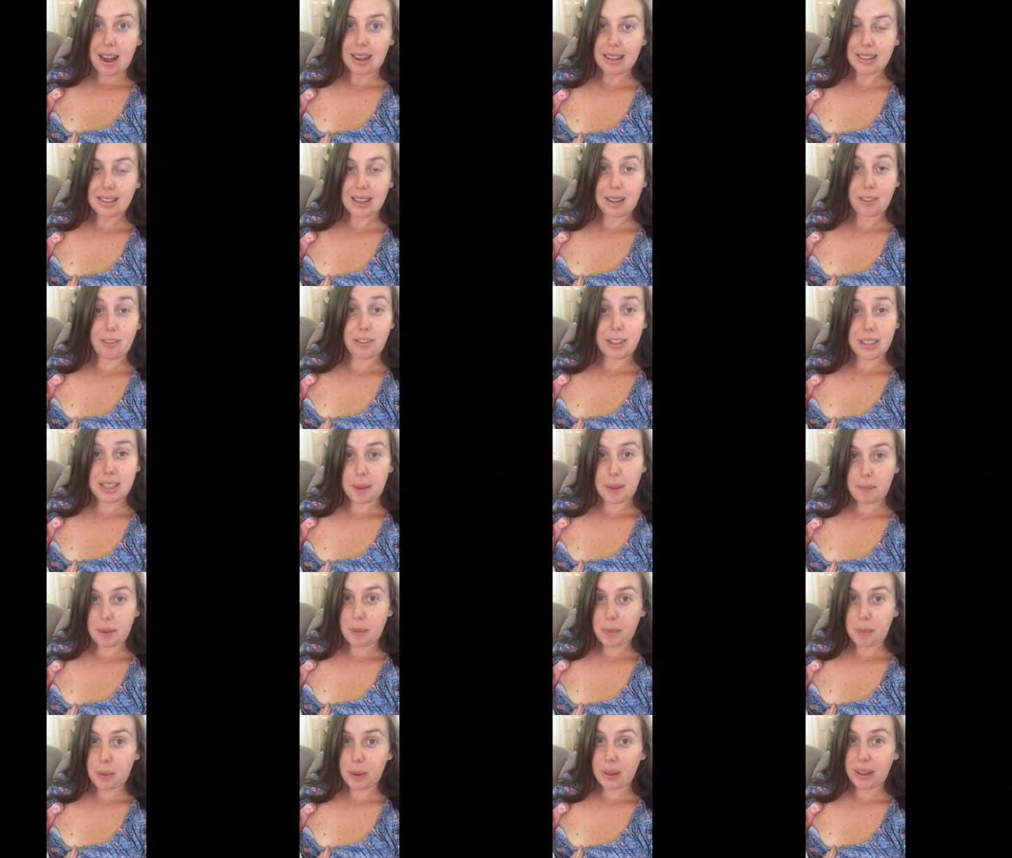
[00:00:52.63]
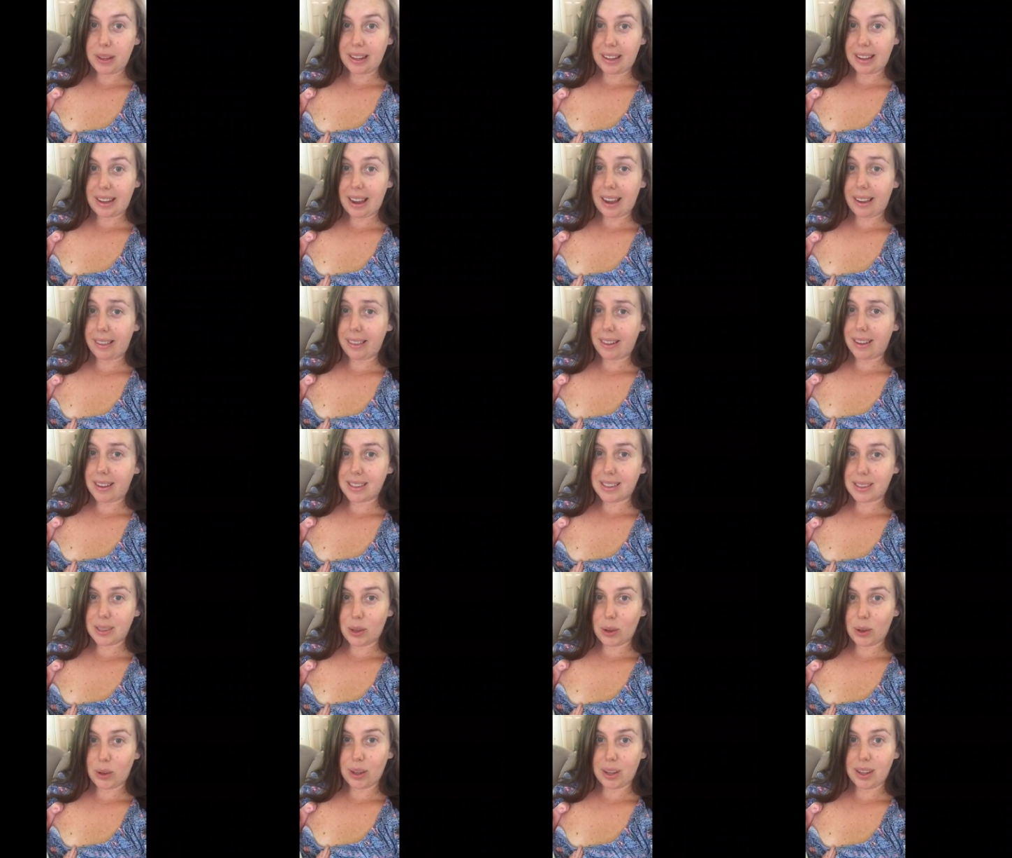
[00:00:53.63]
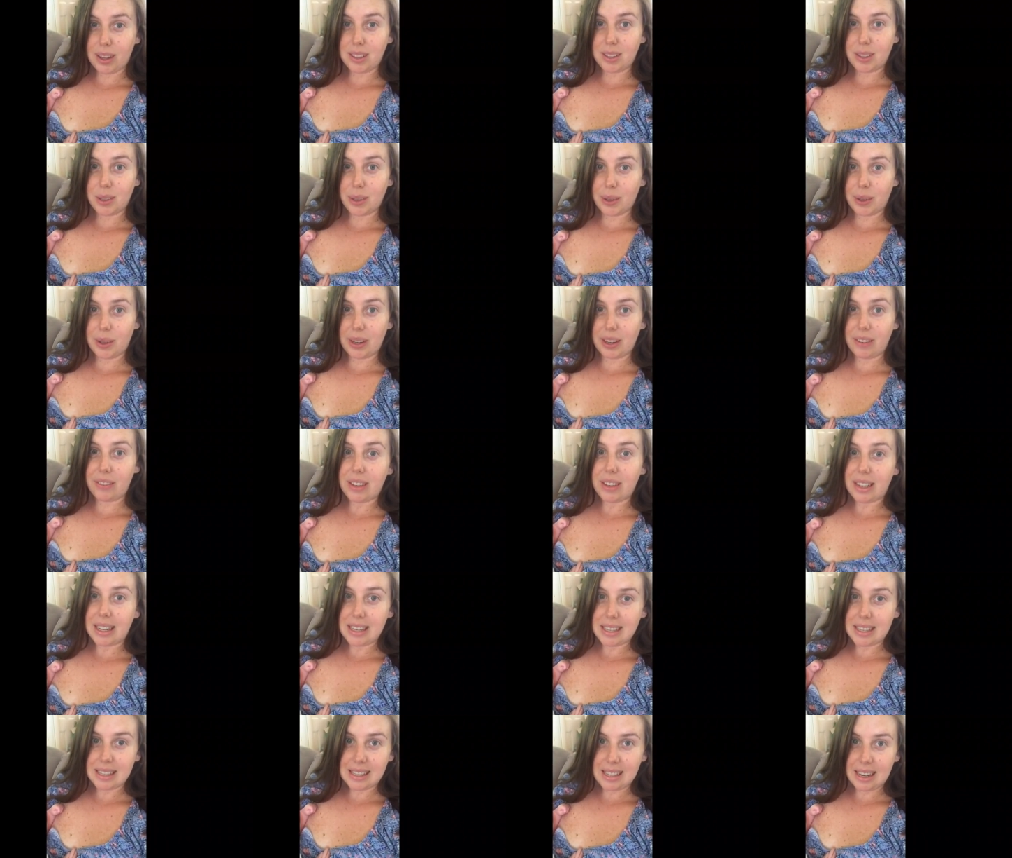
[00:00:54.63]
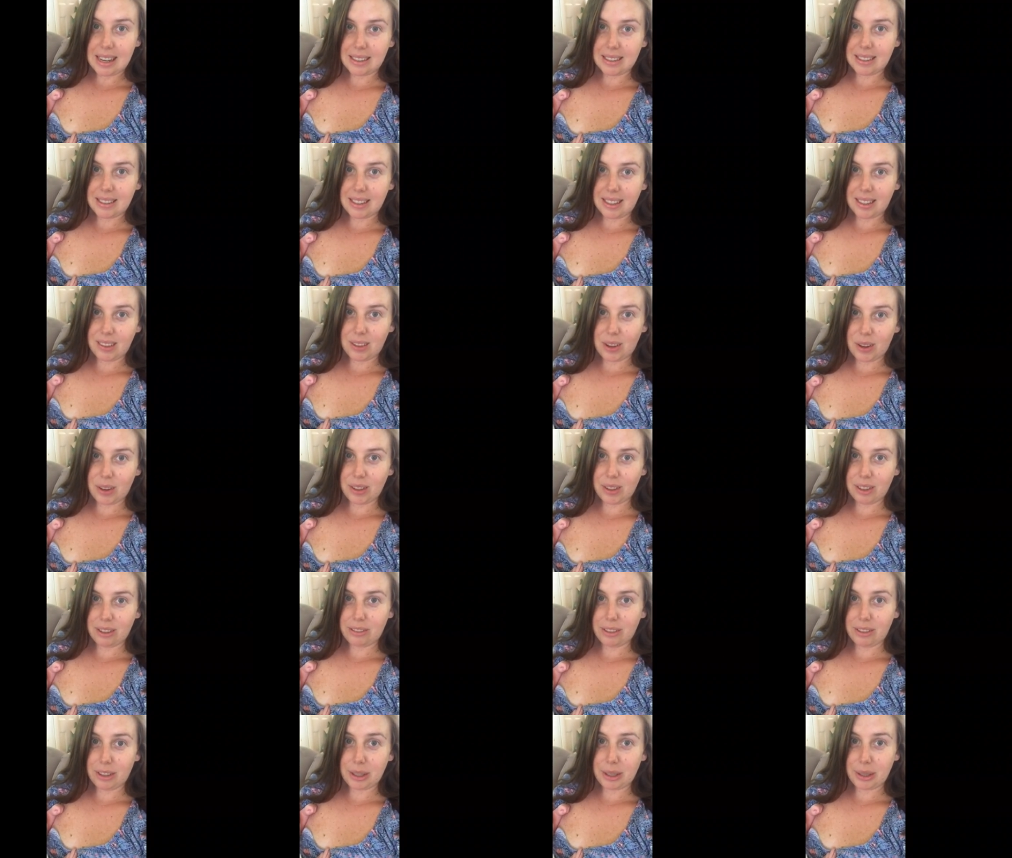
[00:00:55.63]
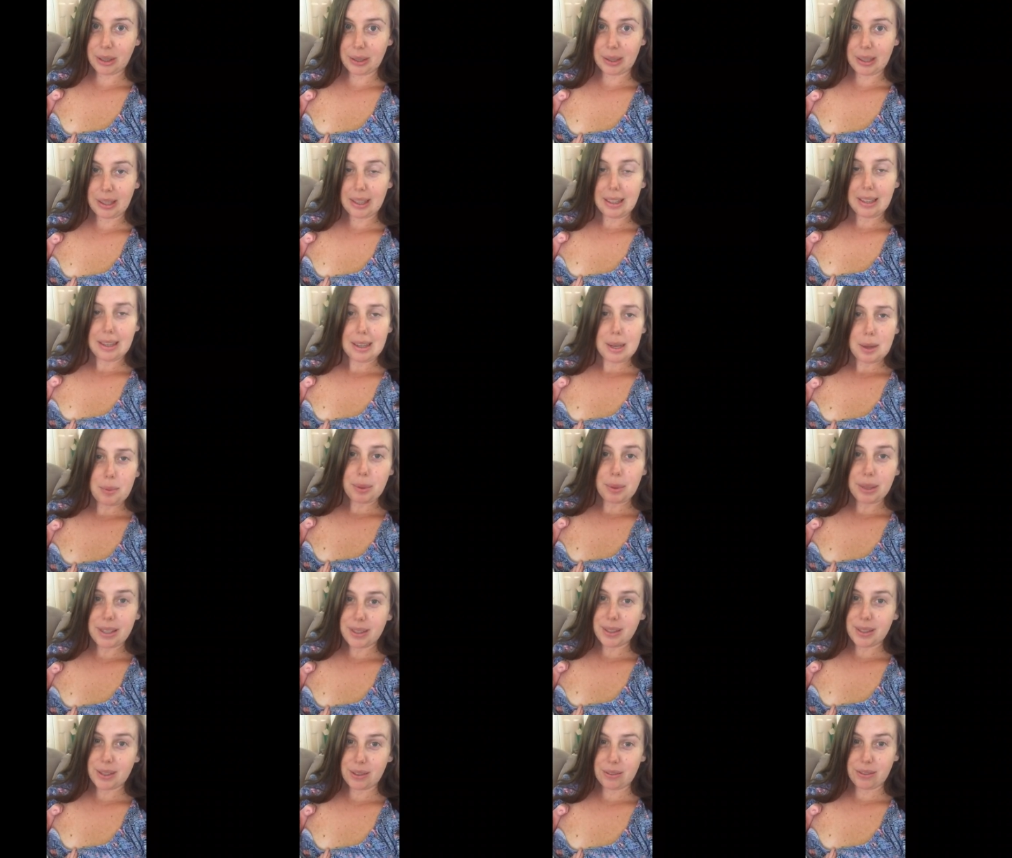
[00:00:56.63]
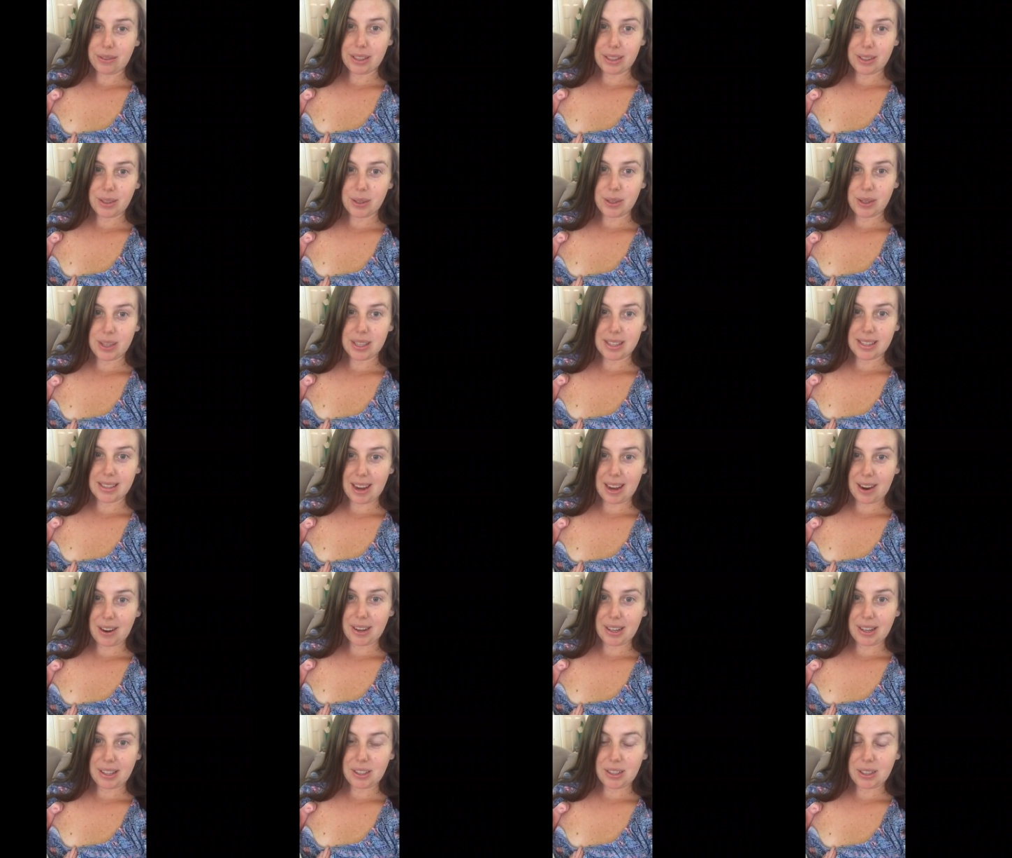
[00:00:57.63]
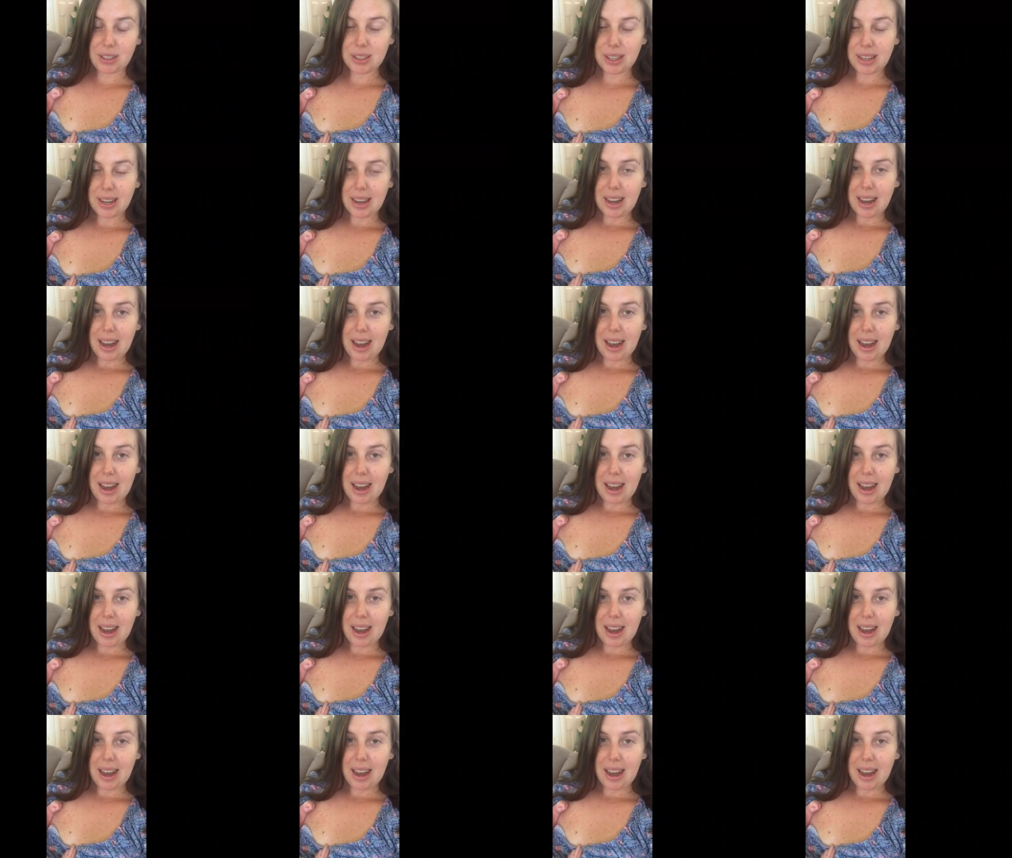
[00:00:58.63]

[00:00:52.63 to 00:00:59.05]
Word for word: So for some people, it can last longer, so if it is lasting longer for you, please don't feel too discouraged.